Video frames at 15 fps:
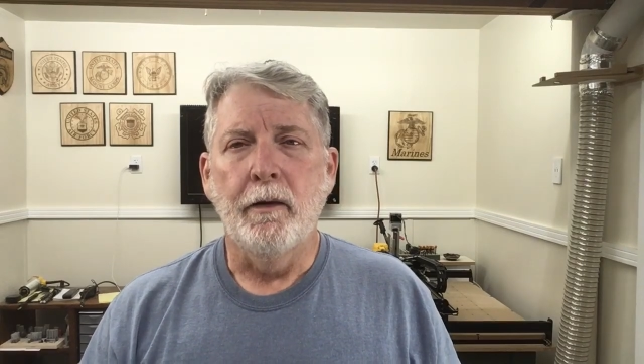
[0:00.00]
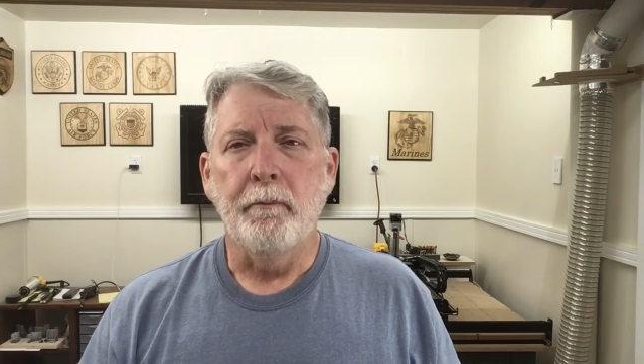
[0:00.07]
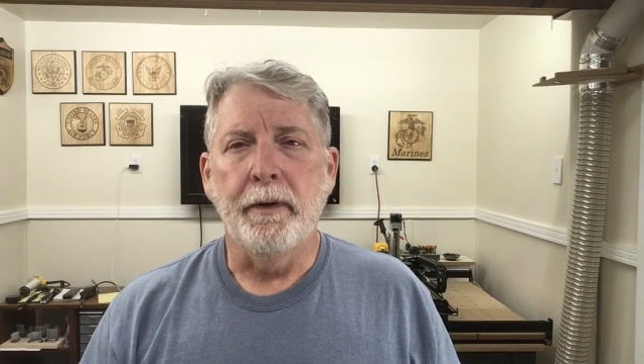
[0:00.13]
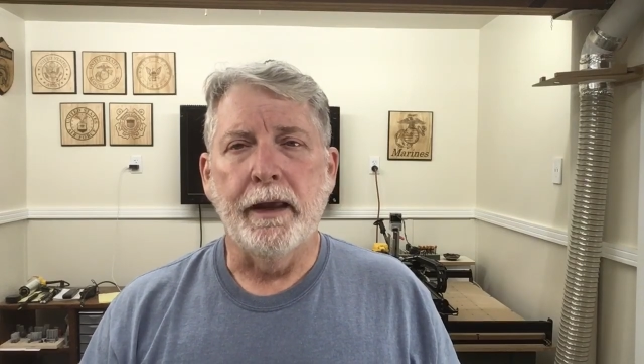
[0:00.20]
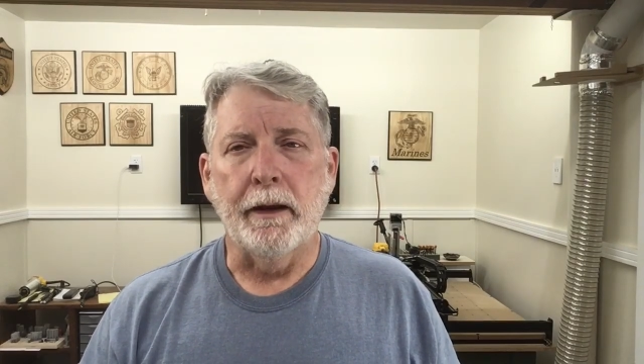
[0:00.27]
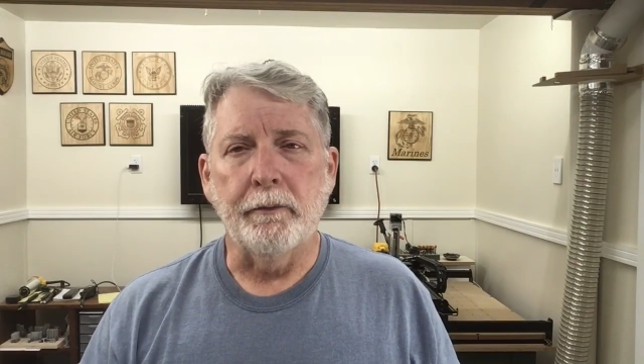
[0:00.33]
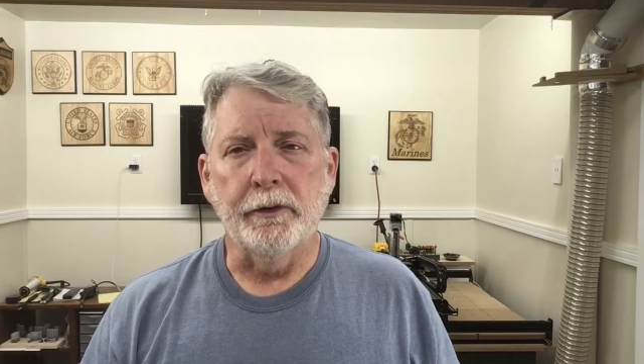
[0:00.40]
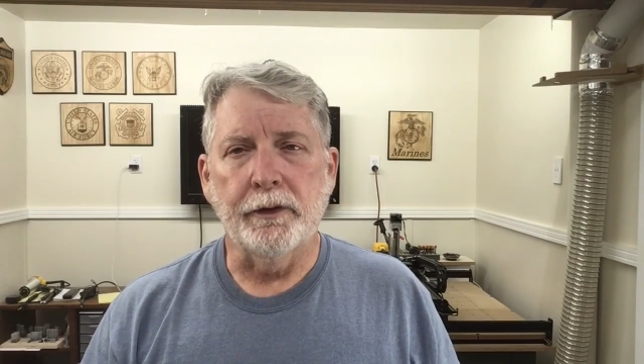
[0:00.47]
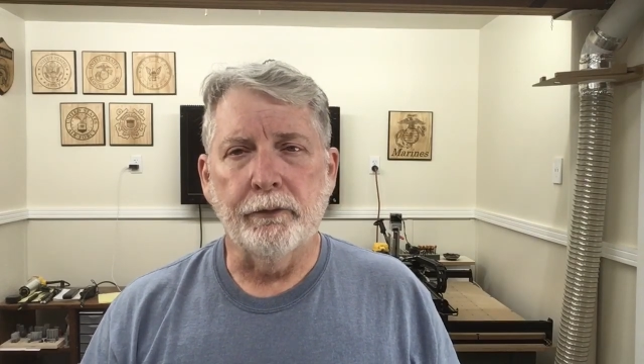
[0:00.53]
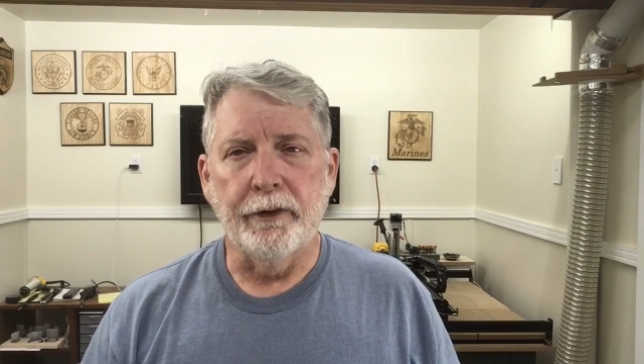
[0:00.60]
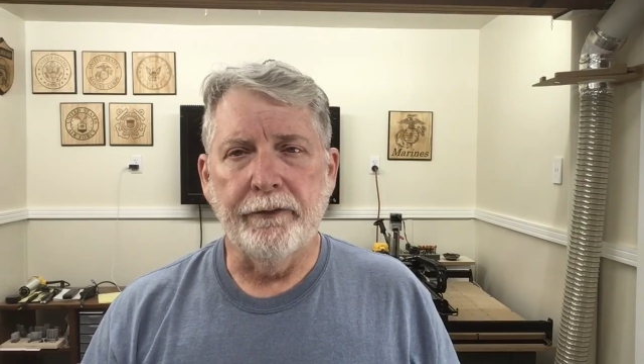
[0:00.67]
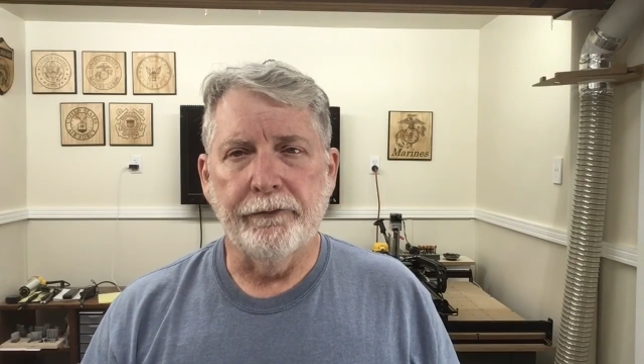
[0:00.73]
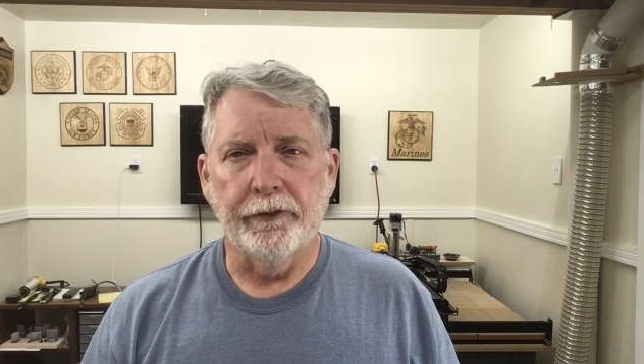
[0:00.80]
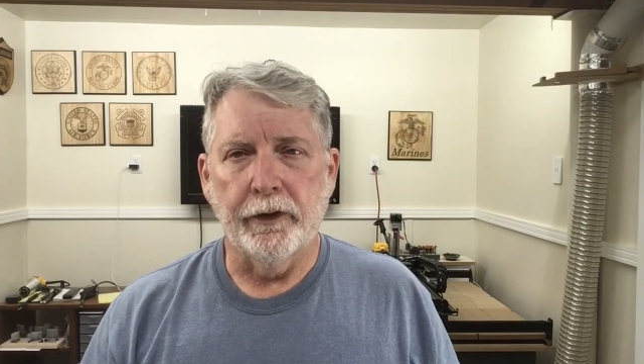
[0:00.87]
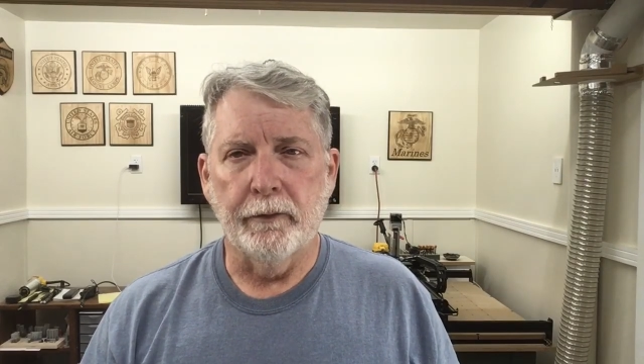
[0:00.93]
be able to
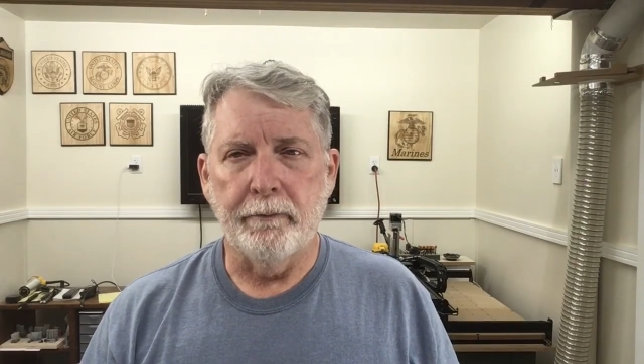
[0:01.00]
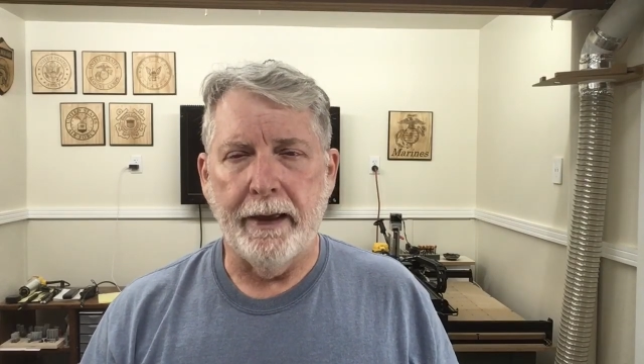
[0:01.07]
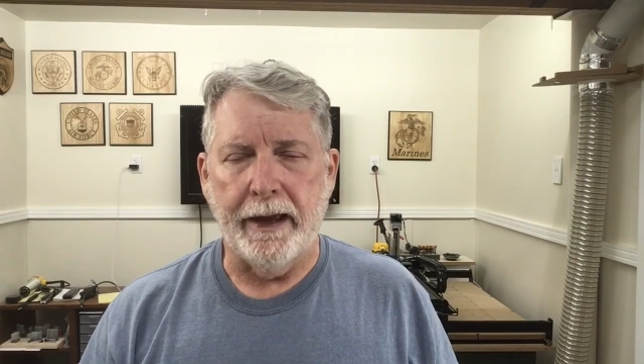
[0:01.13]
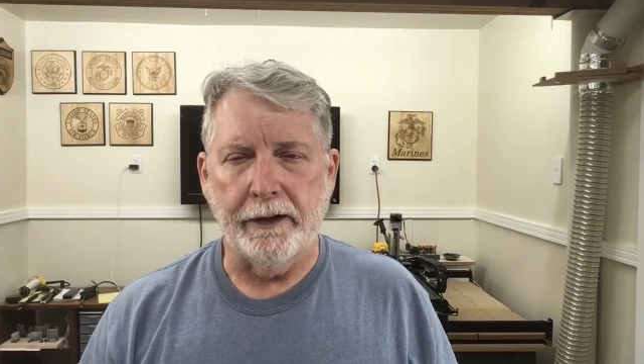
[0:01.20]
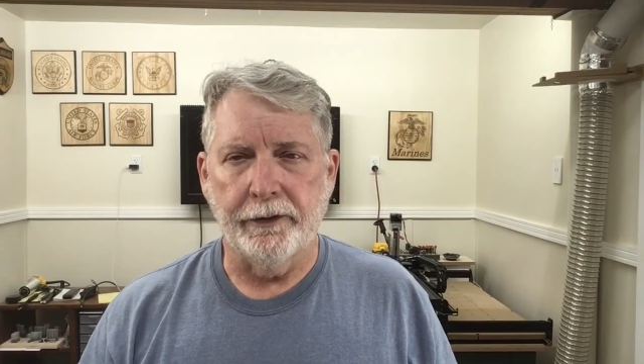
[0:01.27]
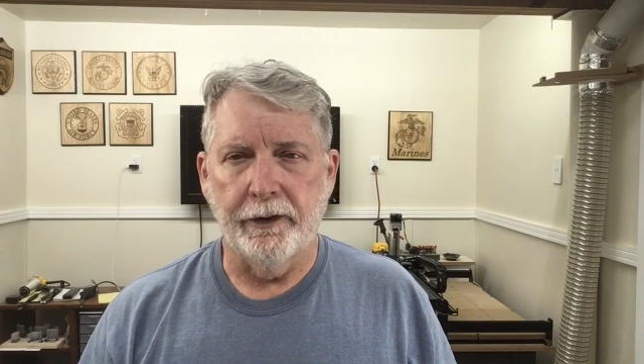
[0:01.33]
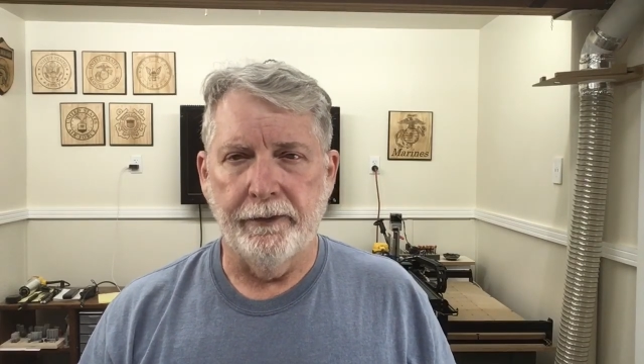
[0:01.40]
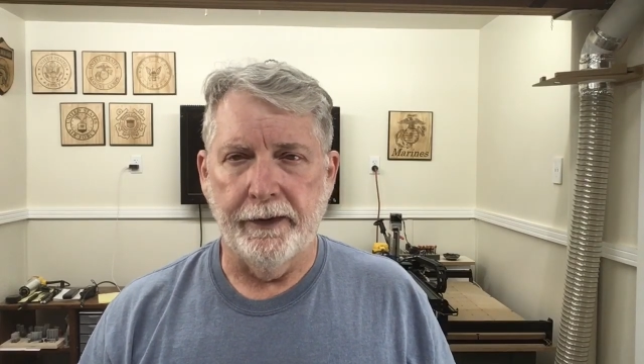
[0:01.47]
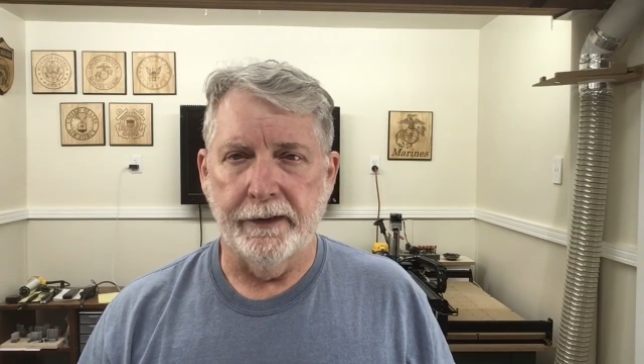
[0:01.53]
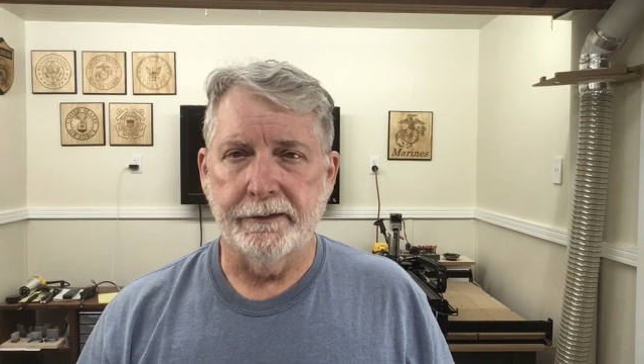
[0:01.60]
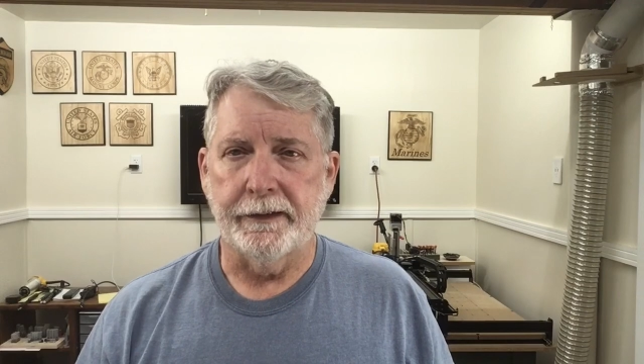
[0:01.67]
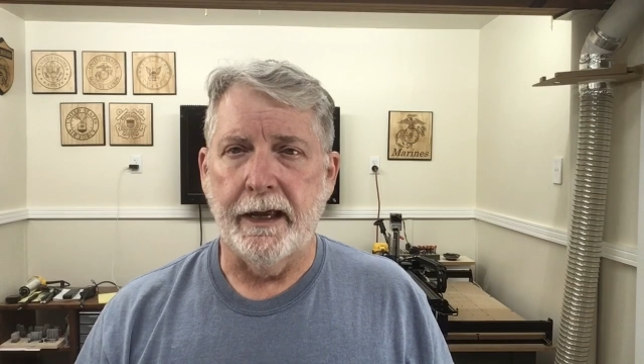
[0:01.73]
refer back to this